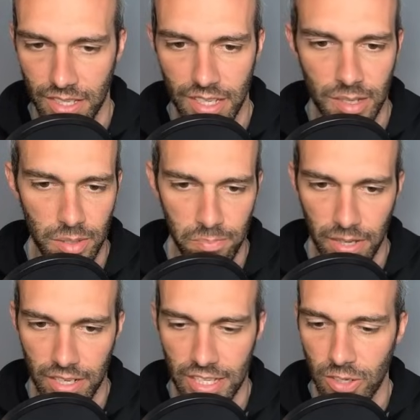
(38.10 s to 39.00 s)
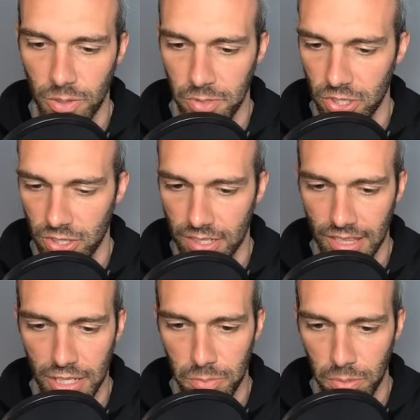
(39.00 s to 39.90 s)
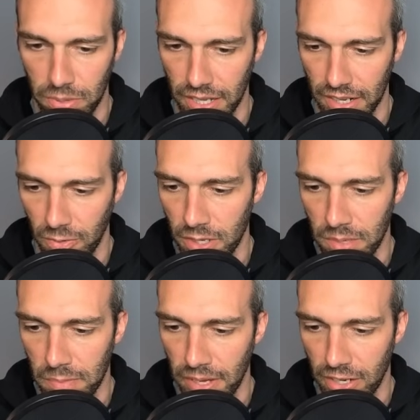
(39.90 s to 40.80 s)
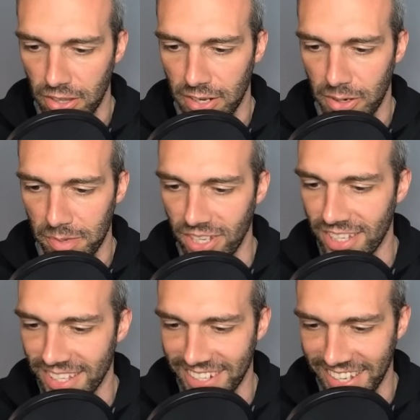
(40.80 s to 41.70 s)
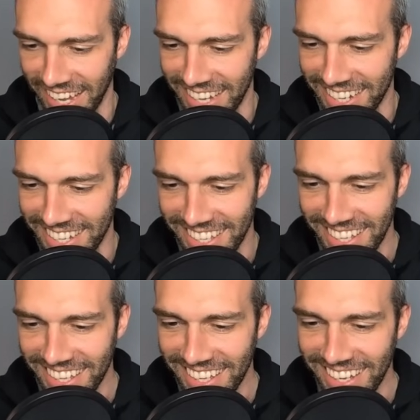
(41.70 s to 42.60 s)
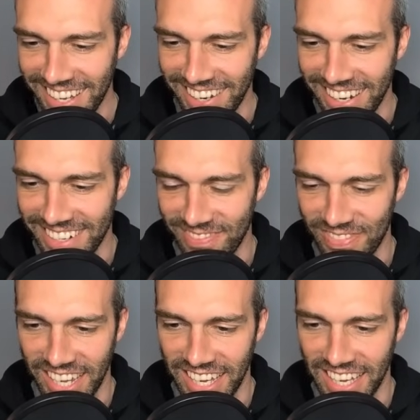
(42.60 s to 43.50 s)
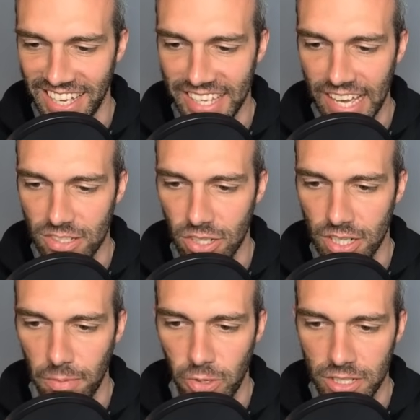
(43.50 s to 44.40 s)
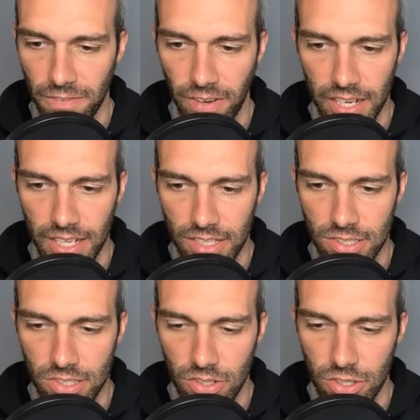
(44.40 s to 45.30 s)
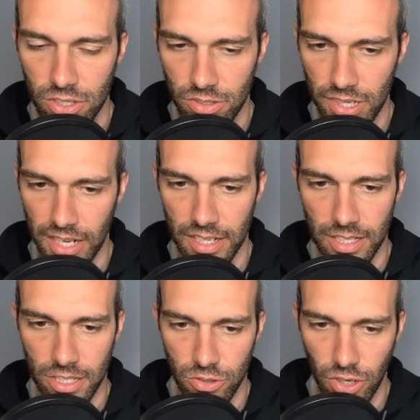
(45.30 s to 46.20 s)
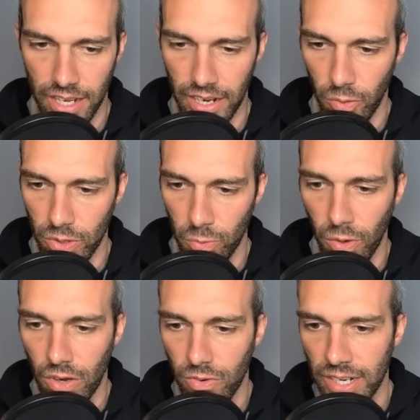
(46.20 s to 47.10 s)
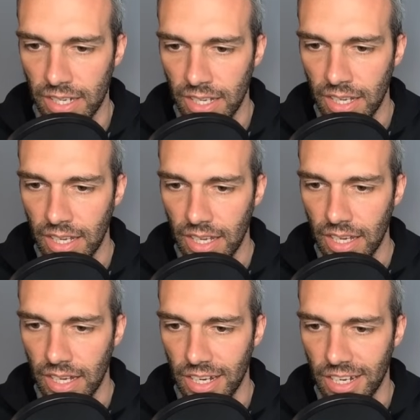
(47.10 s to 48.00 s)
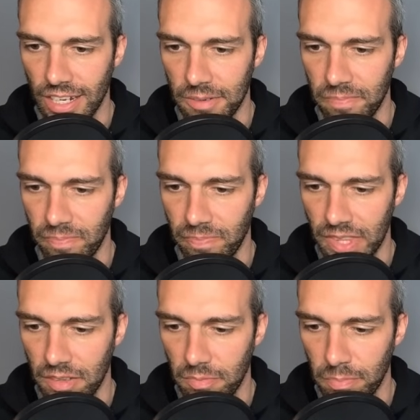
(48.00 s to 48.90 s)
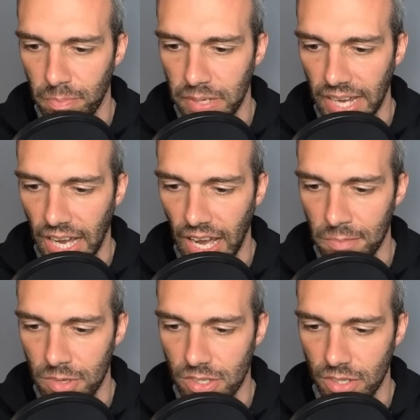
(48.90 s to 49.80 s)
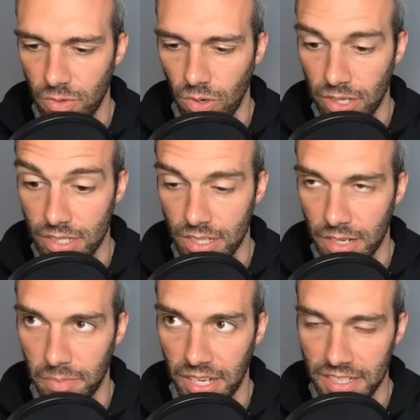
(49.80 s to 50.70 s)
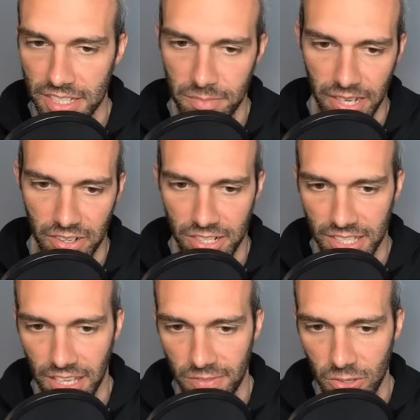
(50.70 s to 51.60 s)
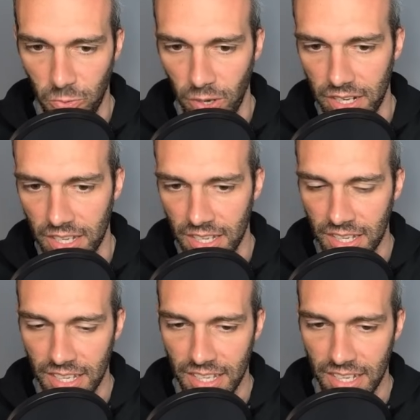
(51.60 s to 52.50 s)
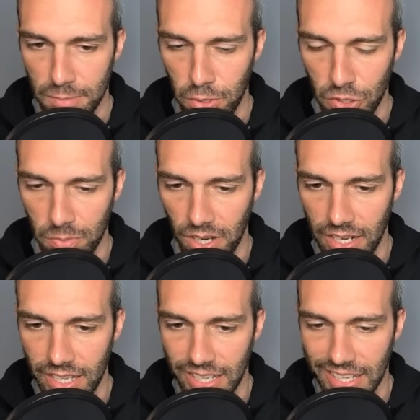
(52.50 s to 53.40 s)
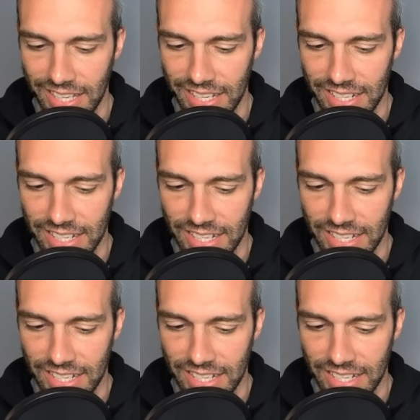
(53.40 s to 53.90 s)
I mean, better than normal. You're a leaderboard player. What do you mean better than normal? Okay. All right. Yeah, so you double to fighting, so you do kind of need to draw it out with walrein. But yeah, I'm using aurorus on my team. I already gave you one Pokemon in